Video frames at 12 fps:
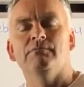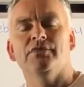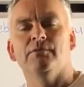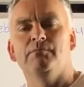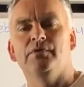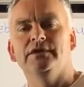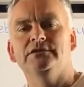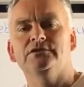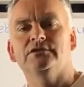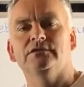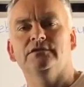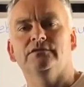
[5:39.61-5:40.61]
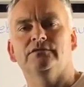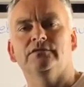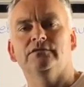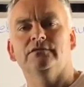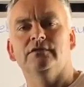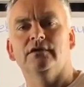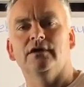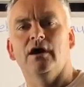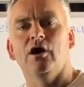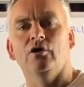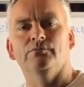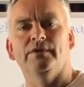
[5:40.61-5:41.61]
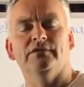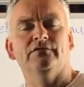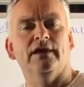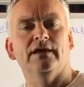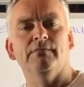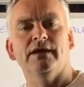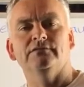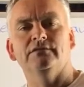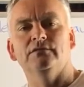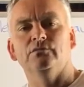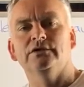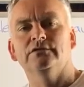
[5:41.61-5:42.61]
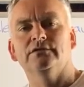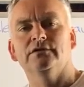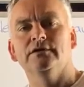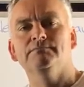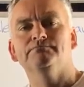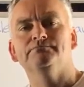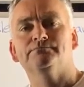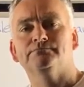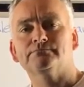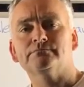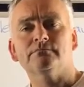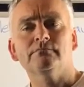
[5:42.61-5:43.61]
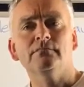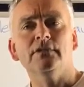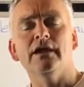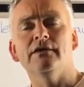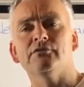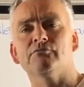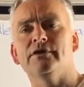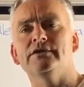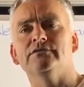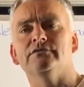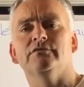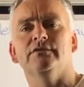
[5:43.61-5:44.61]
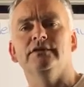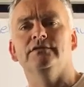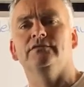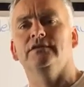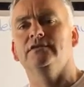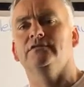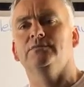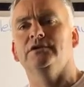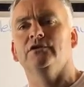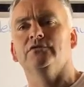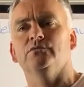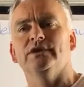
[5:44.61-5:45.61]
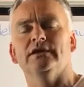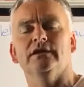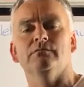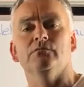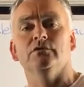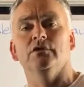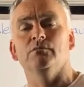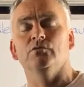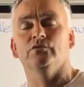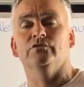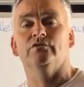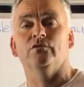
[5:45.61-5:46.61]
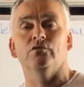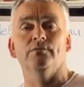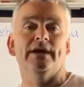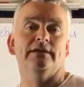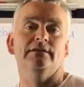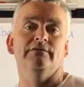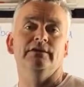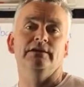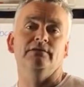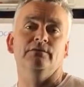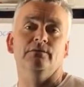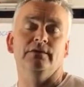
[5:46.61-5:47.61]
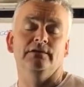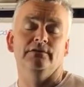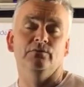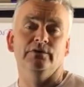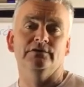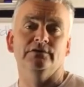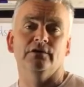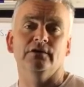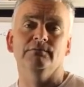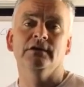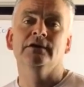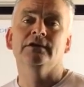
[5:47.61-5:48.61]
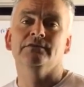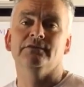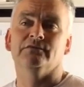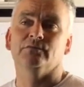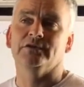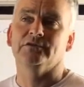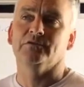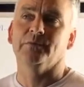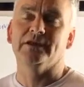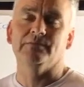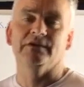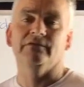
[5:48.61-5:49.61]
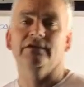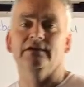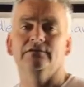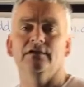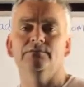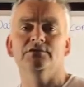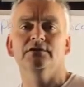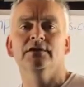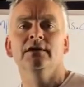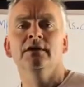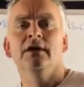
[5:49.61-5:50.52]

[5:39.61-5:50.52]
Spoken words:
the beaches hold better sandbanks in the wintertime. And the reason for this is because we get a lot more storm activity in the wintertime. This winter's been a bit of an exception.